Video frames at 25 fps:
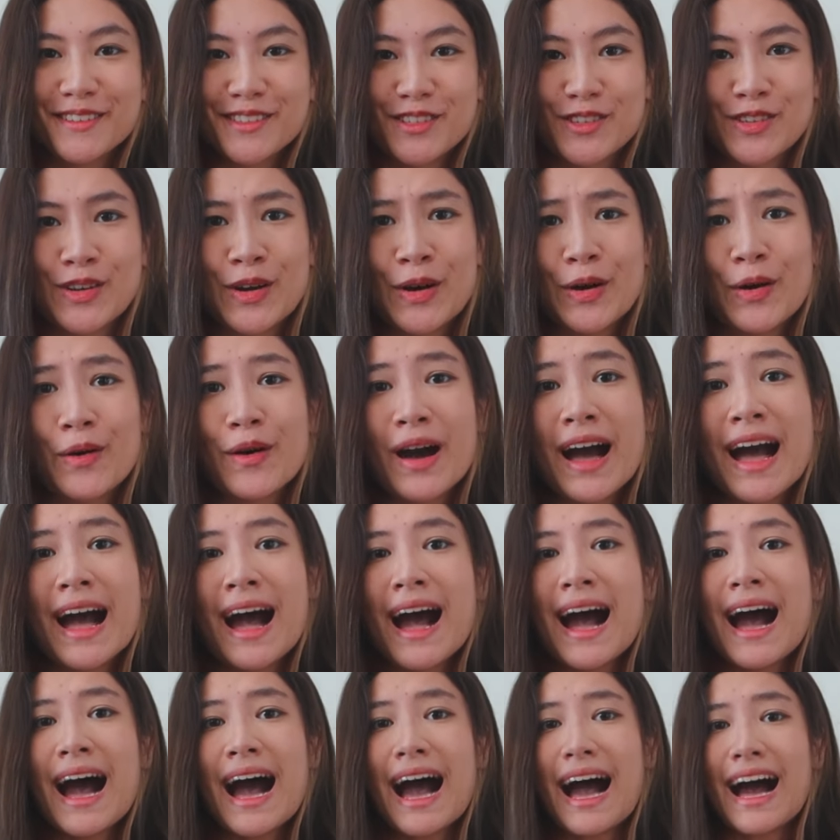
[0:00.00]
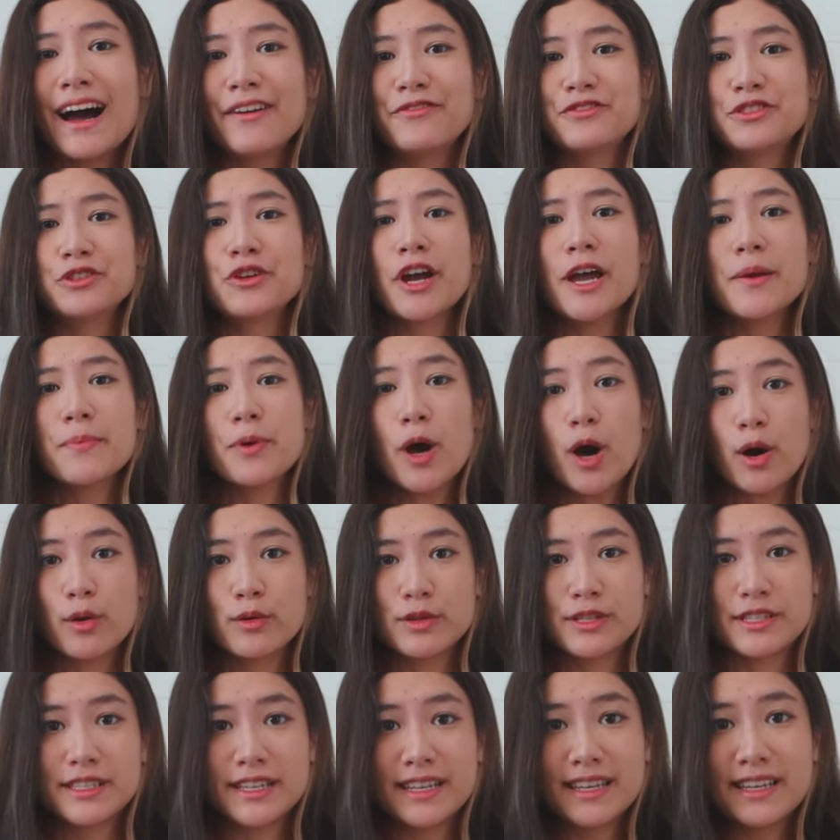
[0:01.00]
So after I
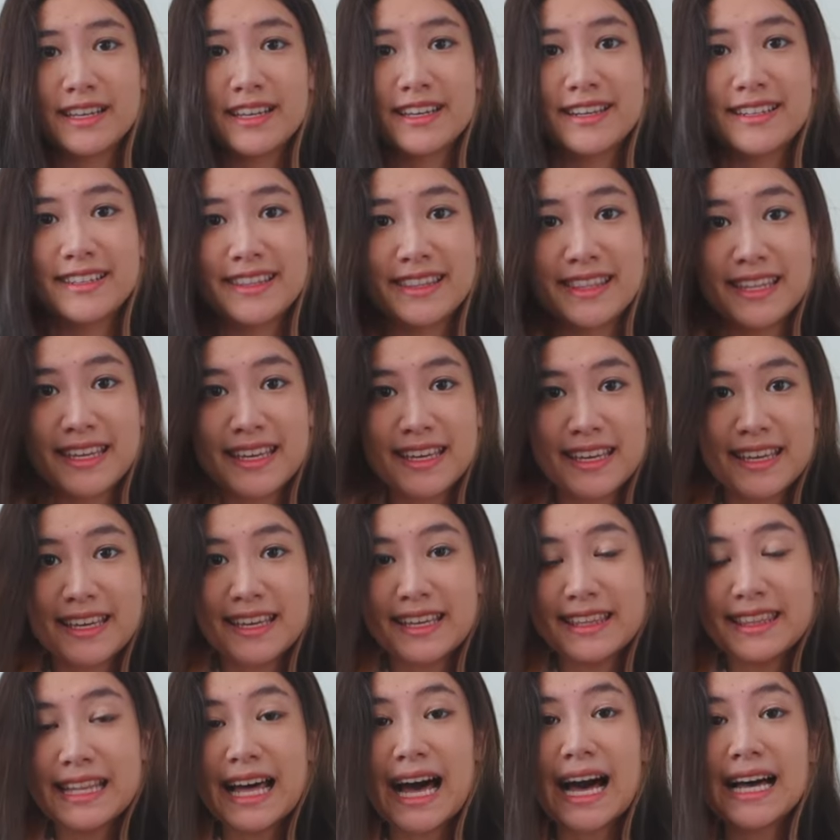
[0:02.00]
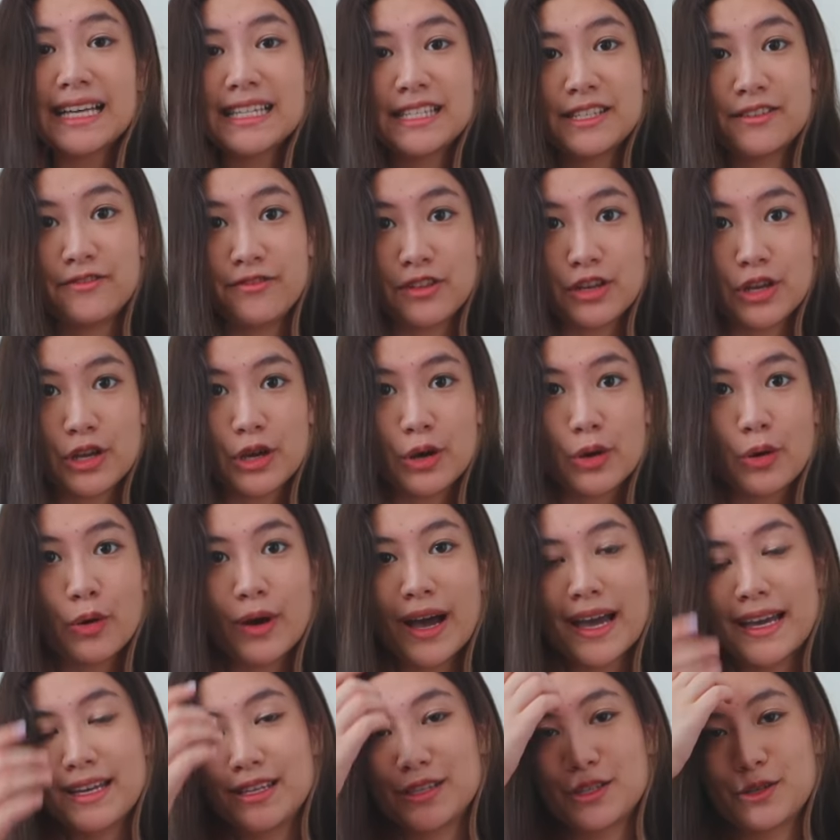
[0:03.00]
posted the last video
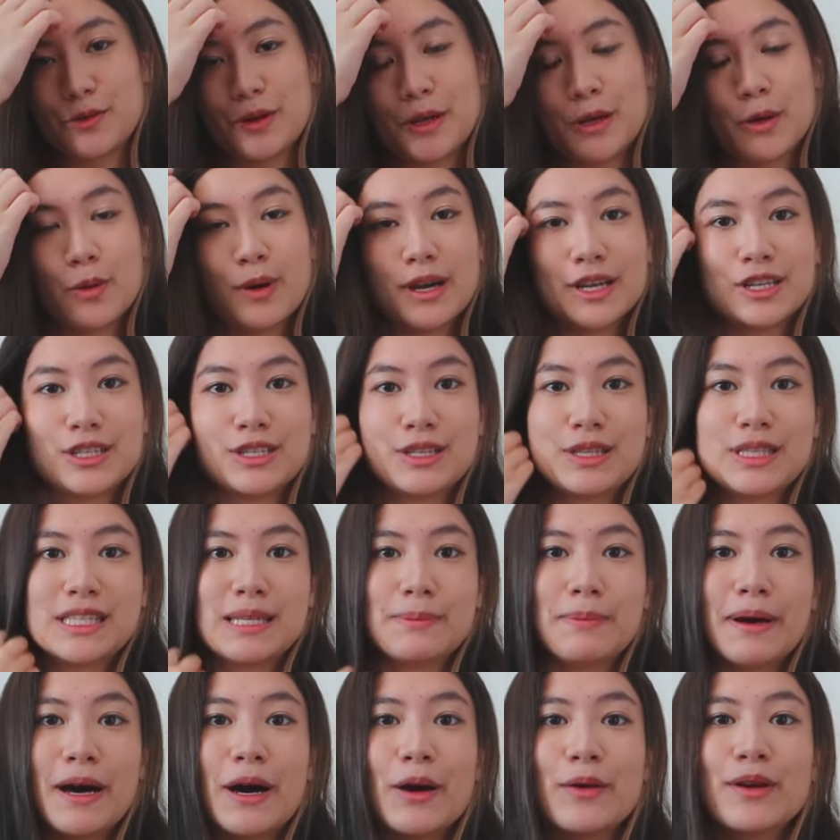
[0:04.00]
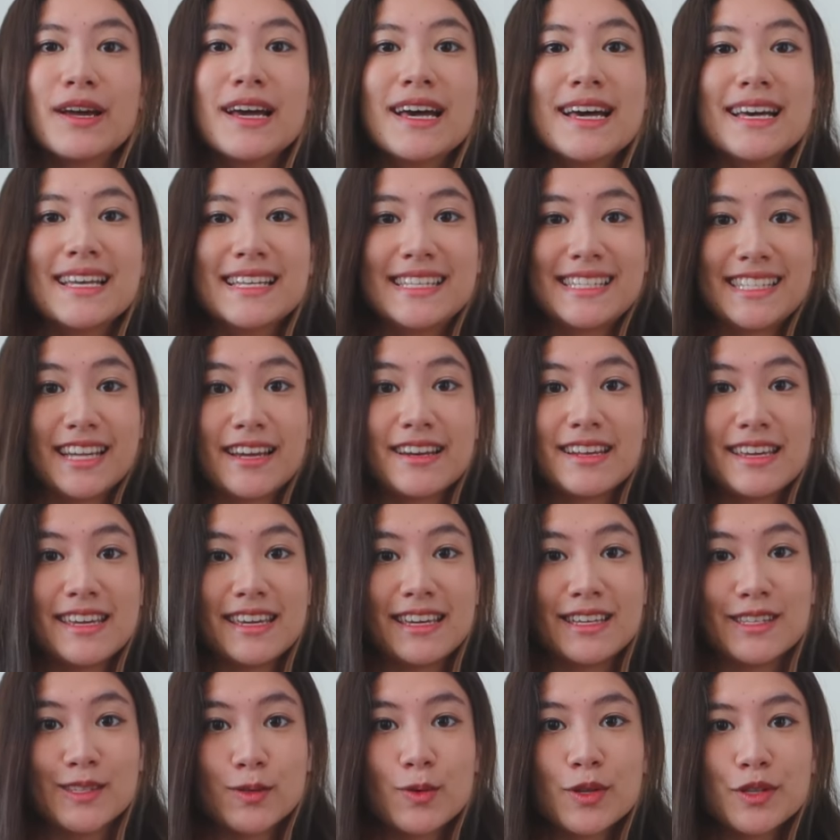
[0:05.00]
answering questions about studying
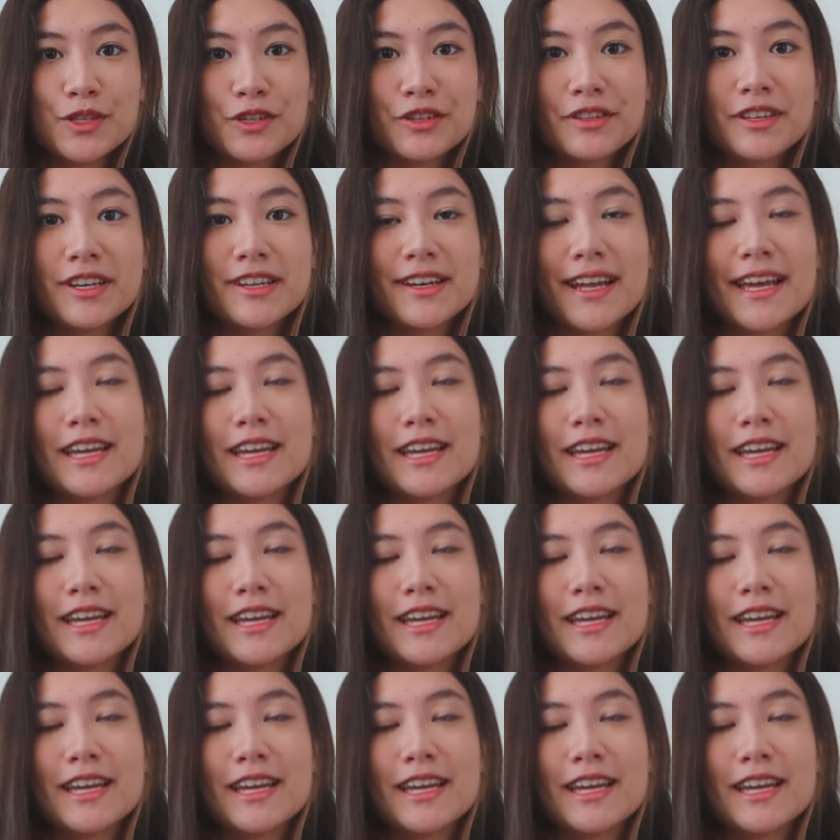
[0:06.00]
in Switzerland,